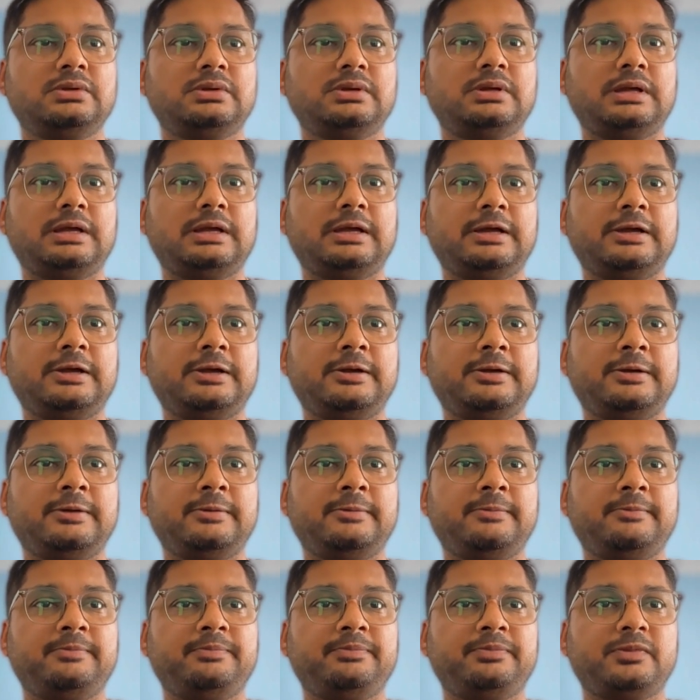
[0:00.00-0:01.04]

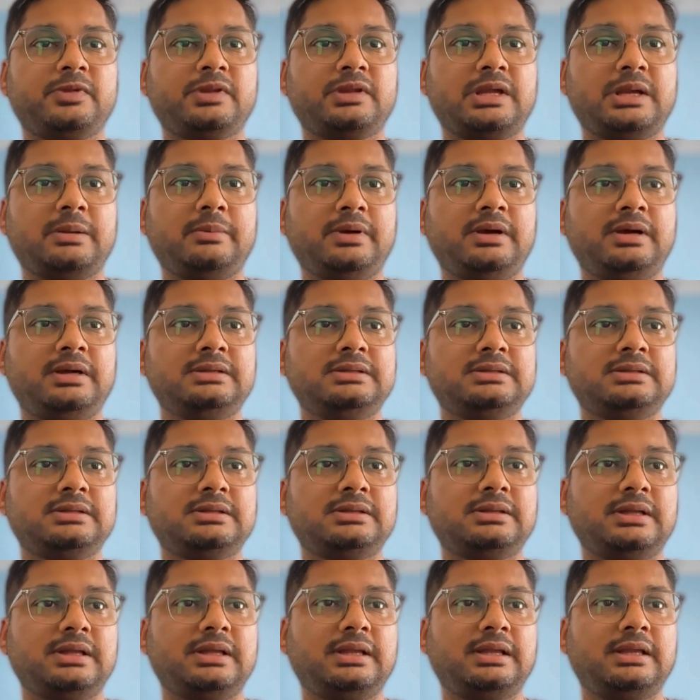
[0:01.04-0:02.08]
um, command
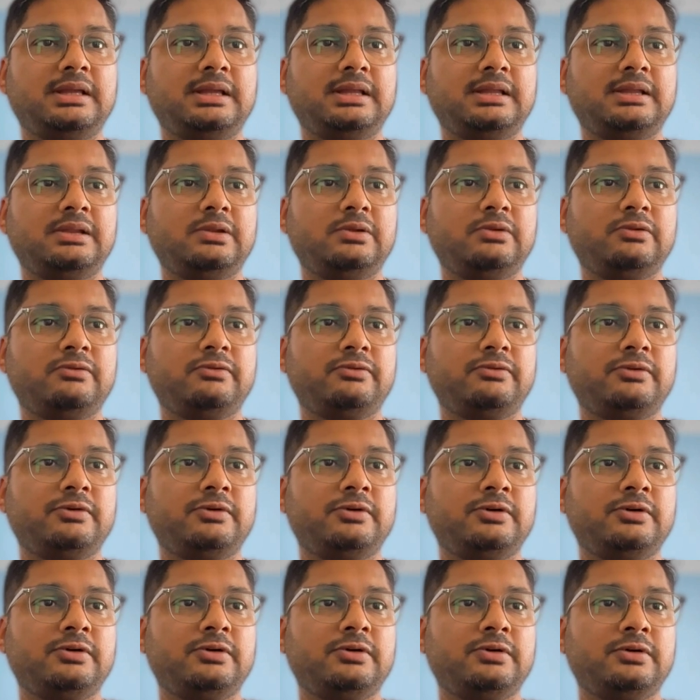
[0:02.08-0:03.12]
and look
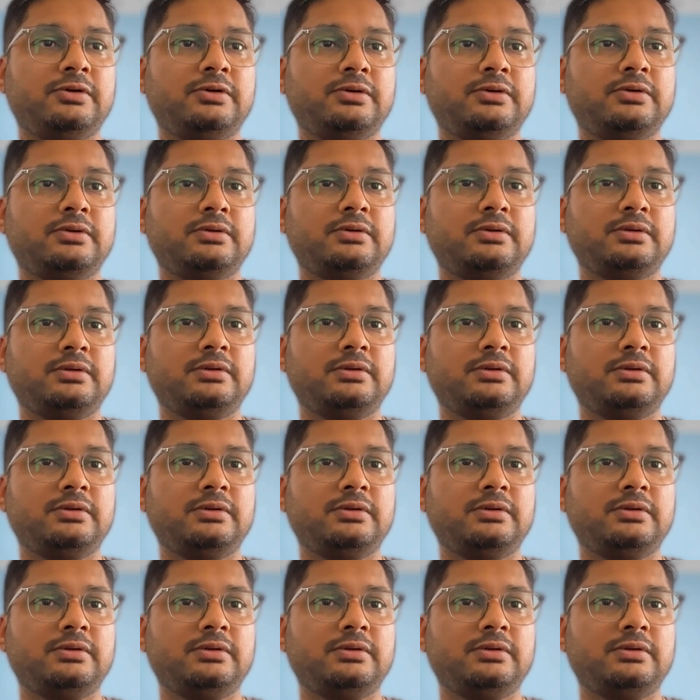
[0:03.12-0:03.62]
for